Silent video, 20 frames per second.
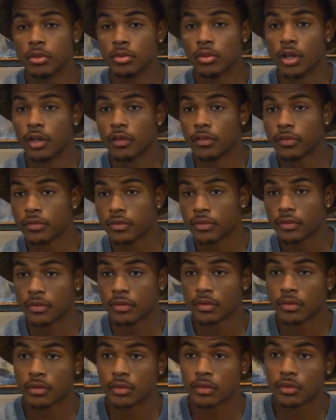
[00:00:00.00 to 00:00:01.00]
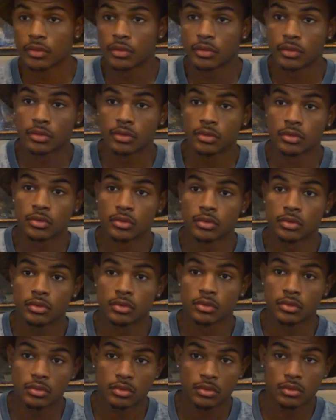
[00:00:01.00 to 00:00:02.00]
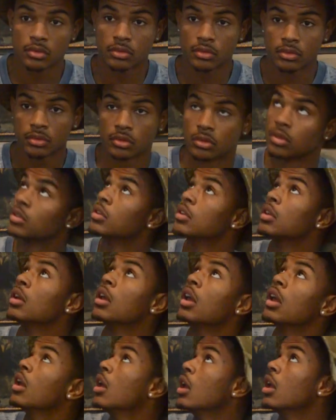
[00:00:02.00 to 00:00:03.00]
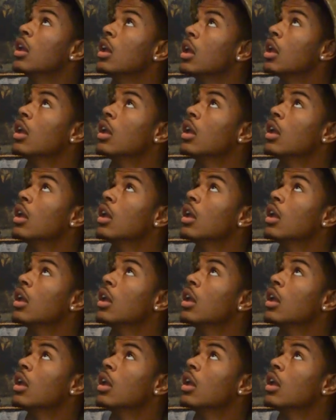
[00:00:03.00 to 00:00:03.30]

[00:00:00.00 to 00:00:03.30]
So how do you keep yourself grounded, humbled?